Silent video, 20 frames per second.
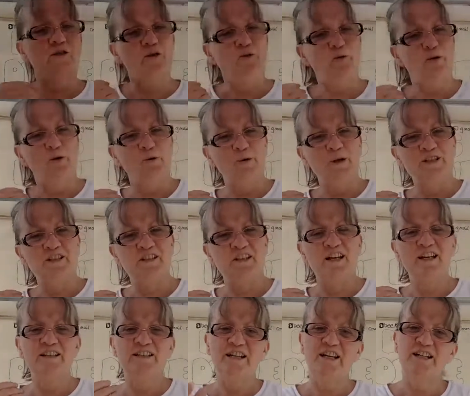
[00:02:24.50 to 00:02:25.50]
I always
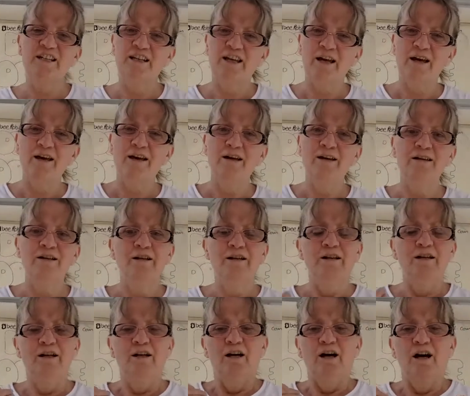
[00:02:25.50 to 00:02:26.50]
say, take care.
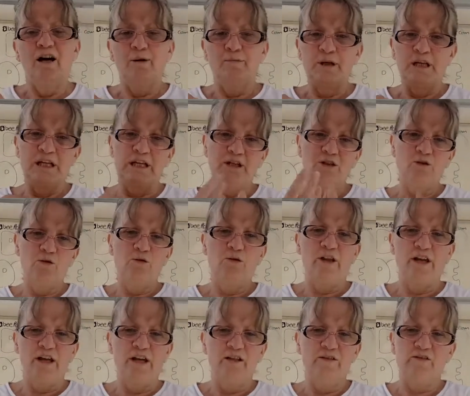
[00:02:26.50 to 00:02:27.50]
I'm here, you're
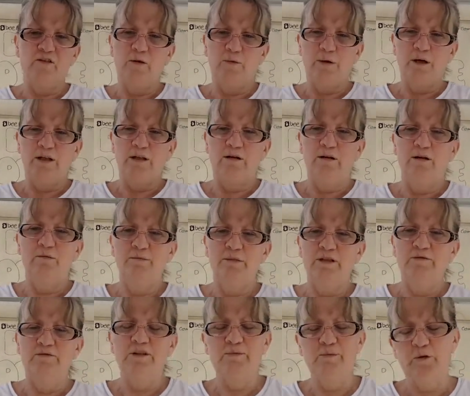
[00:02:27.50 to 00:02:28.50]
there, so I can't be
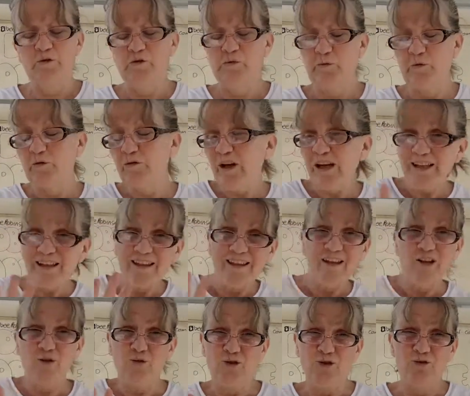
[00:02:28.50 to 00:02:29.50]
responsible for anything
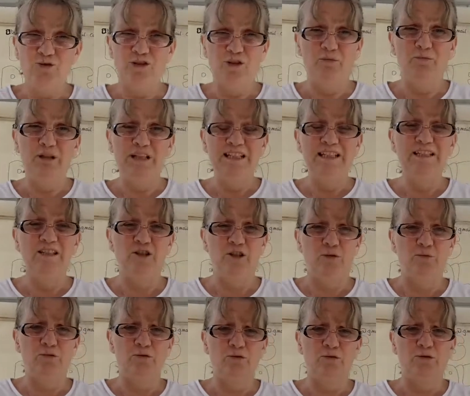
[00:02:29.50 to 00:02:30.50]
you do. So please
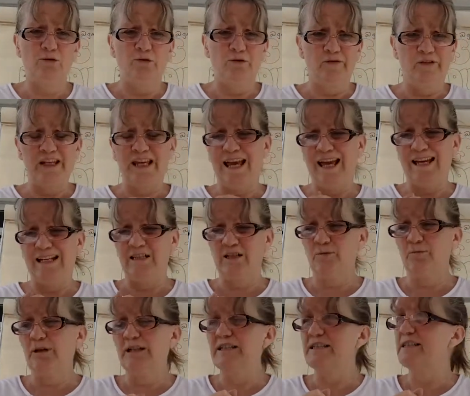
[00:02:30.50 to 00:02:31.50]
don't doodle on the cat
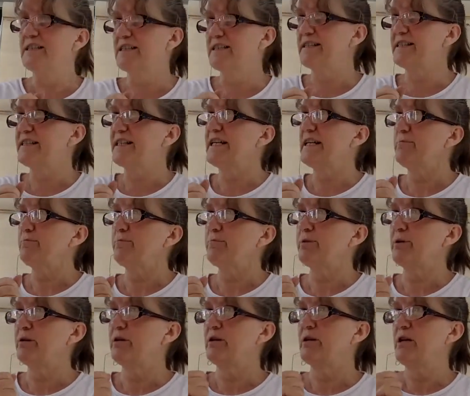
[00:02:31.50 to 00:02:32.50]
when it's asleep.
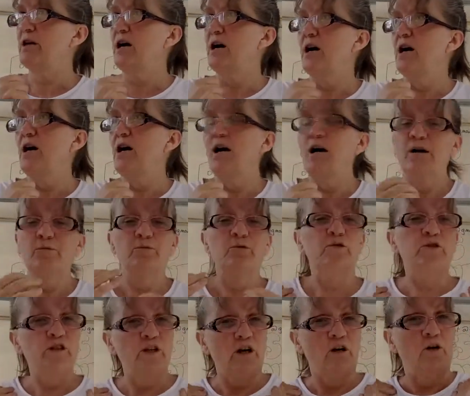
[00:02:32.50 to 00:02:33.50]
And we'll
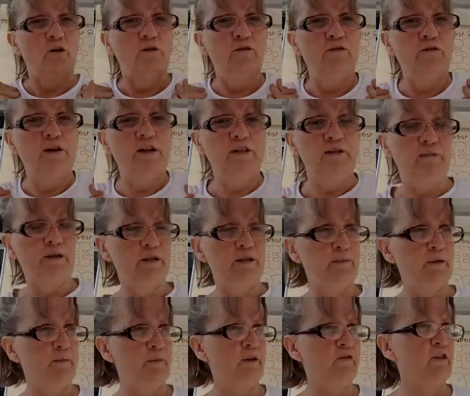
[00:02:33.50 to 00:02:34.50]
start off, it's meant to be
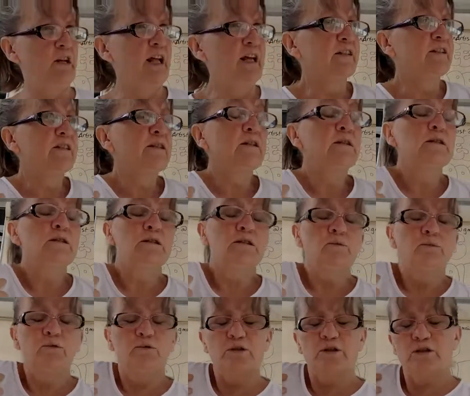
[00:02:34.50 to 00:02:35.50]
a bit relaxing, so
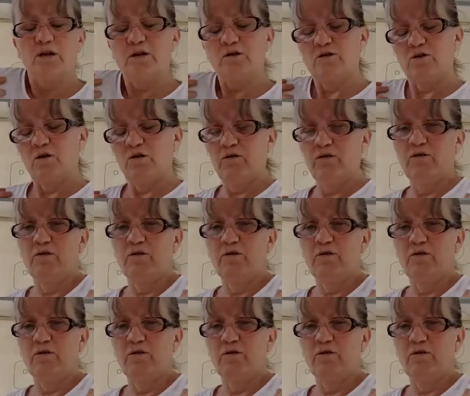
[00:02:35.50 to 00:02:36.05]
we'll start off.